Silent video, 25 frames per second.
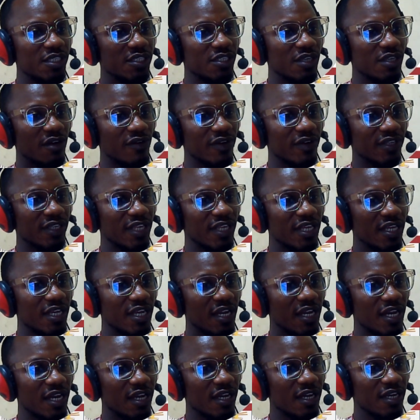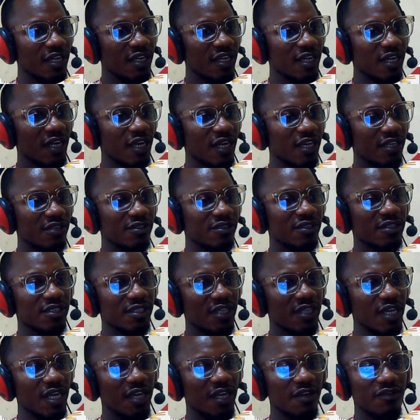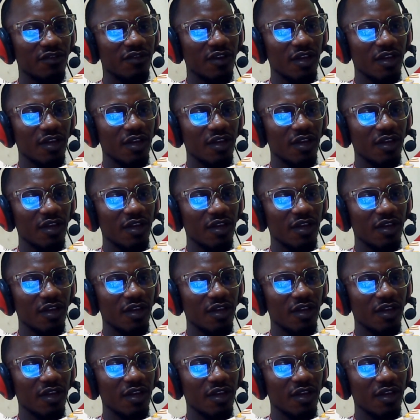So I'll click here, click on save,